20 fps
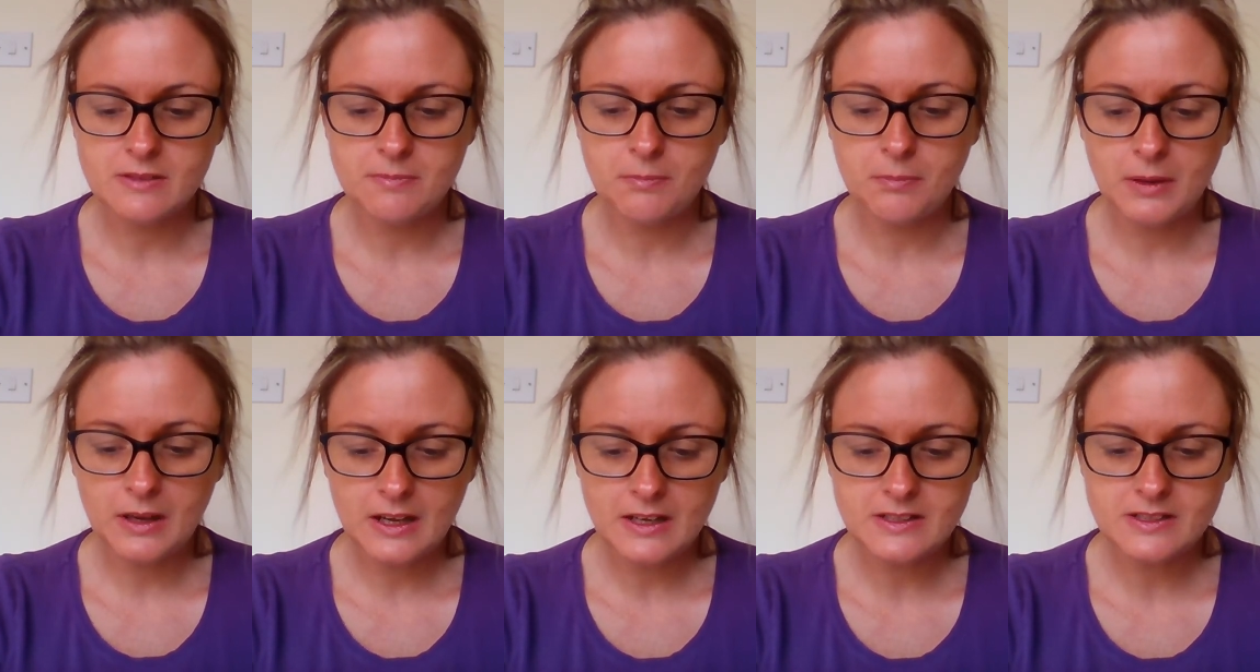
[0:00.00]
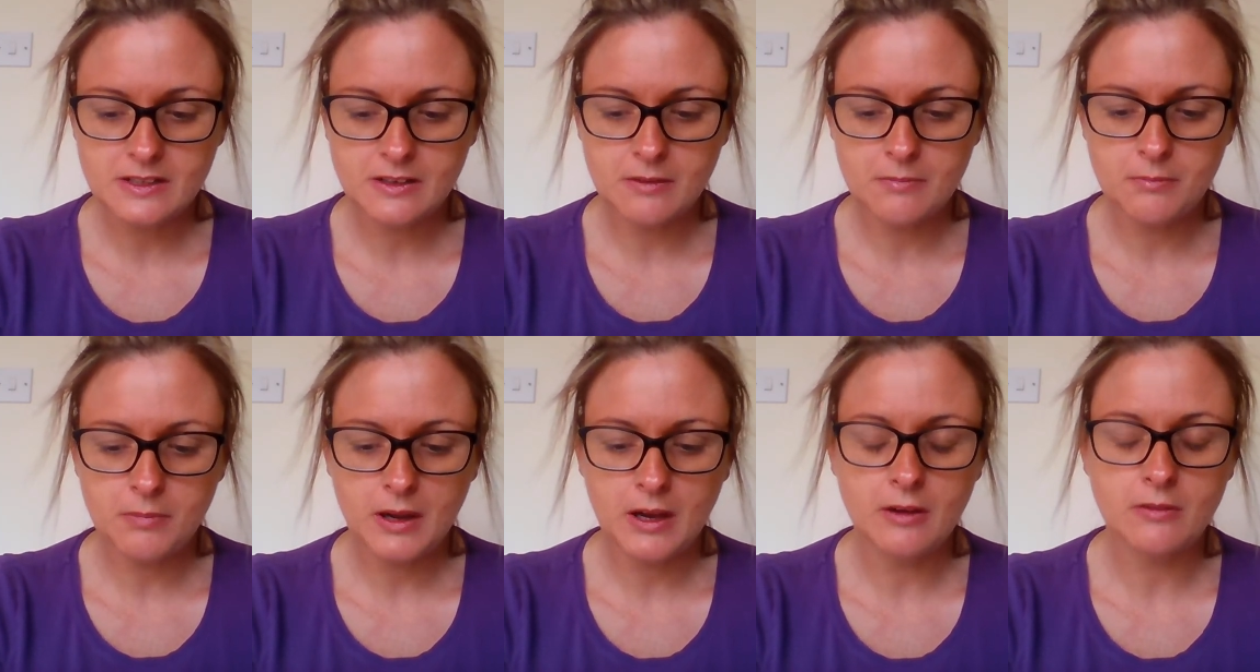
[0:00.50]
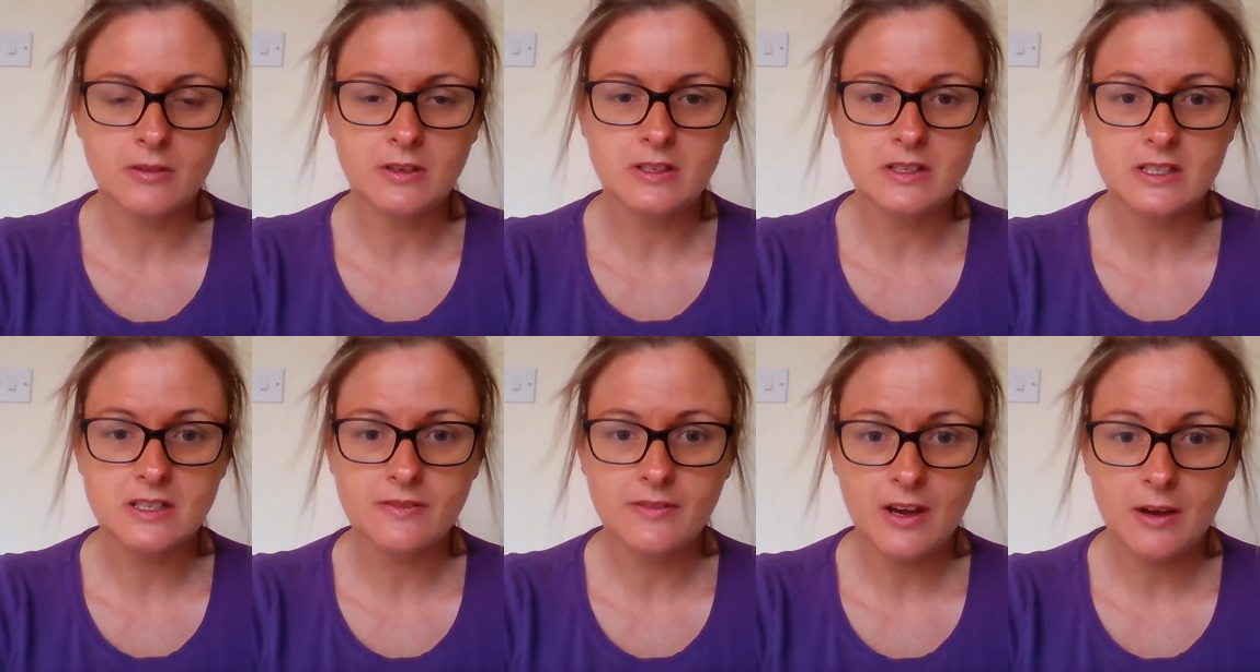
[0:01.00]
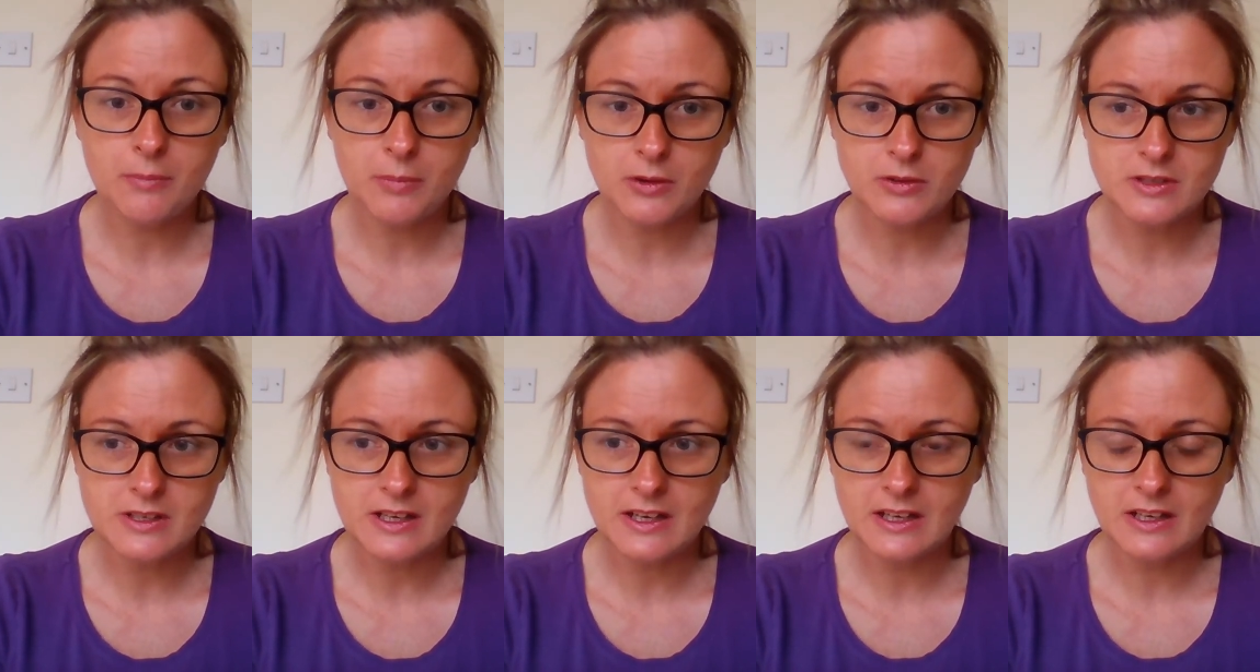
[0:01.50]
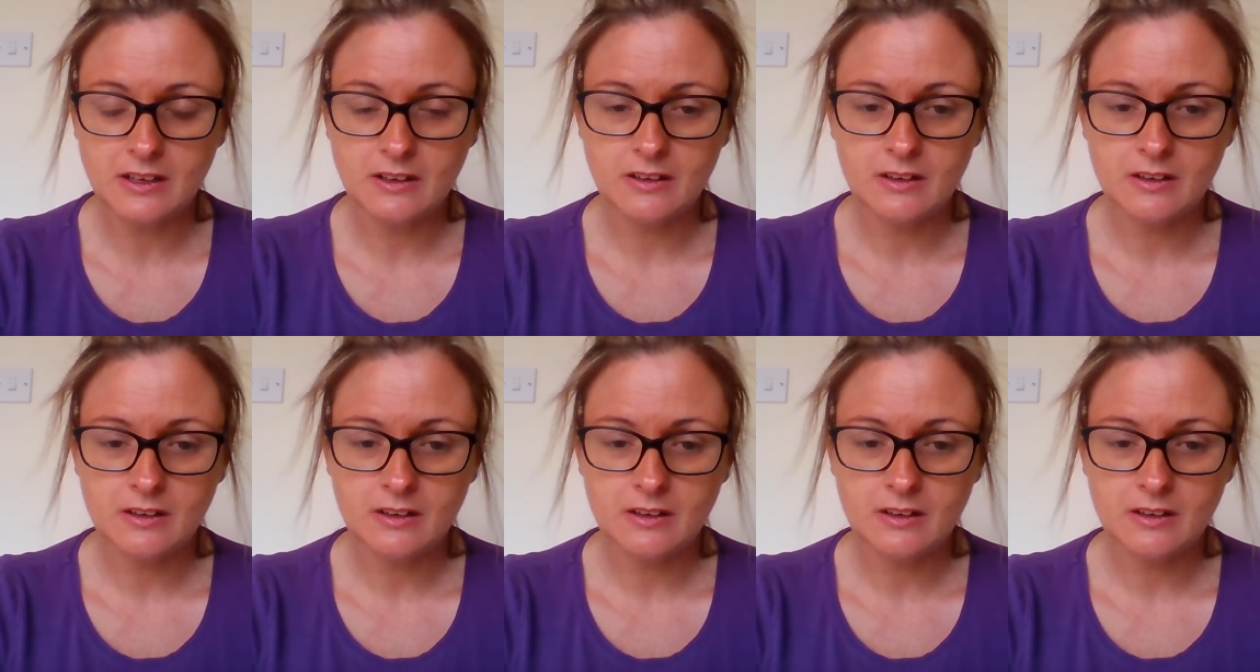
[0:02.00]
blood components of our body.